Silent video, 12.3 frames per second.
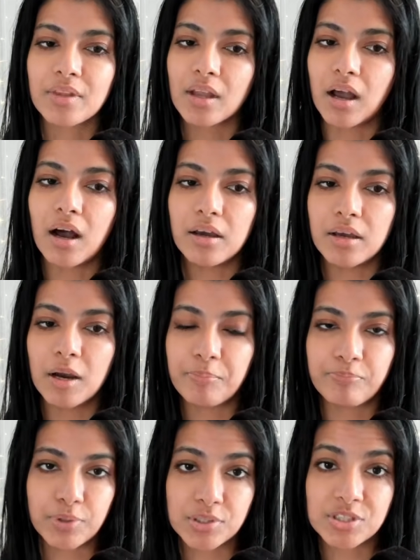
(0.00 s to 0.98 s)
A
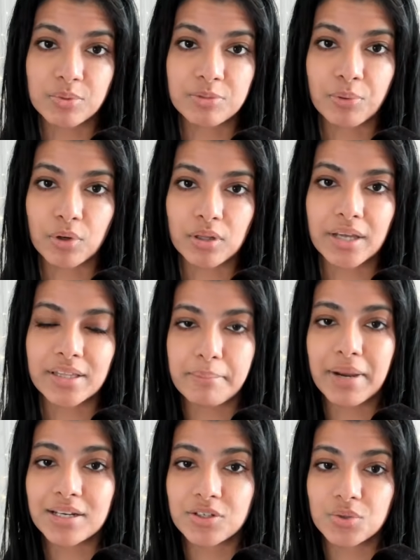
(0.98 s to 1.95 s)
person with borderline, they
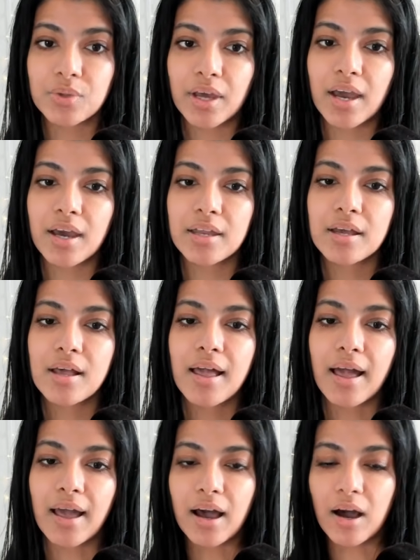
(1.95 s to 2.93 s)
might do that.
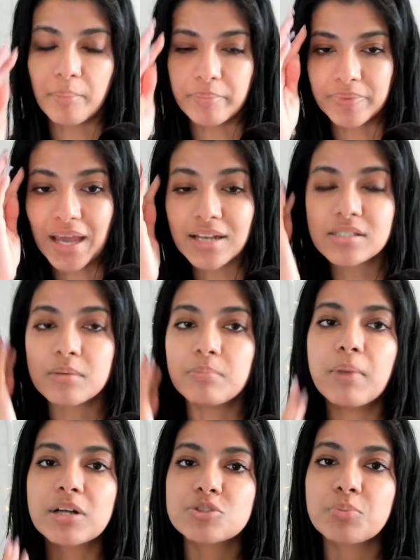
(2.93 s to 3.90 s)
That is a
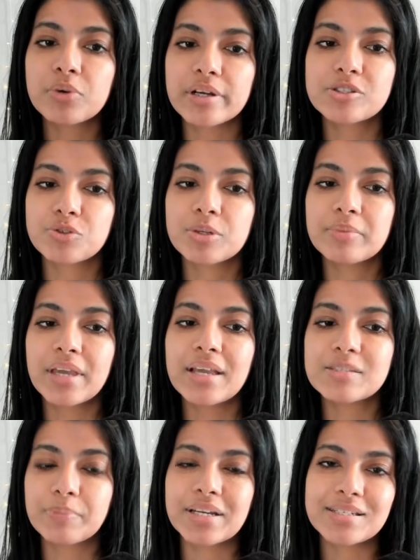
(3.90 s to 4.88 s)
much more extreme
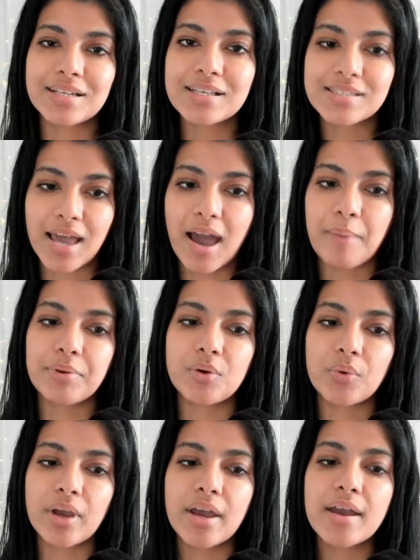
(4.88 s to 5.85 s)
case, but it does happen,
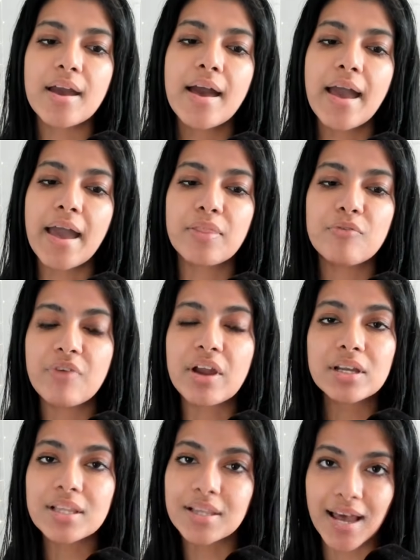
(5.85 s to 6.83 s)
okay? And the
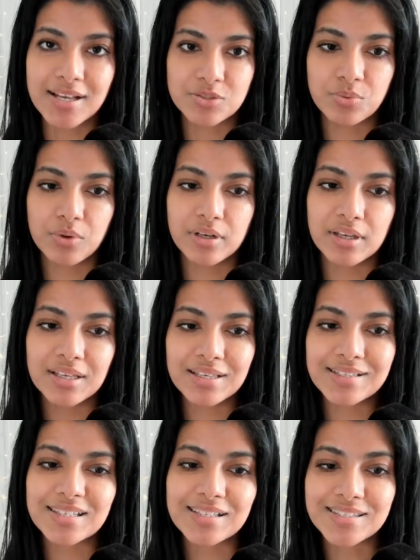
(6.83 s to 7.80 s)
very last one
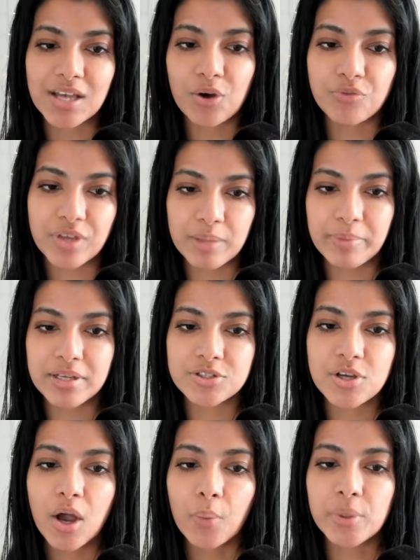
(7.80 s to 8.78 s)
is self-image,
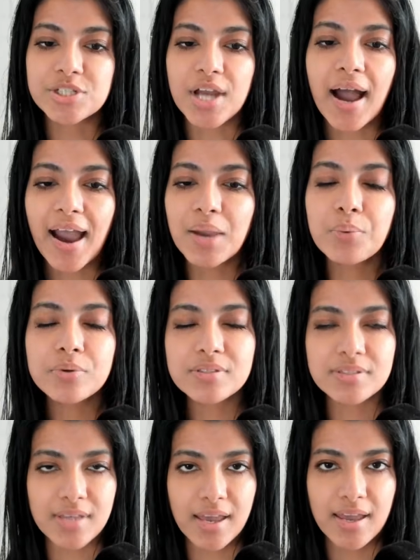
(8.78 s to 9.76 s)
which I will
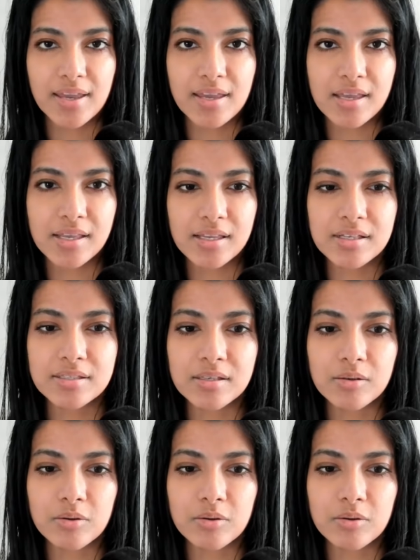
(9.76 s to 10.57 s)
say is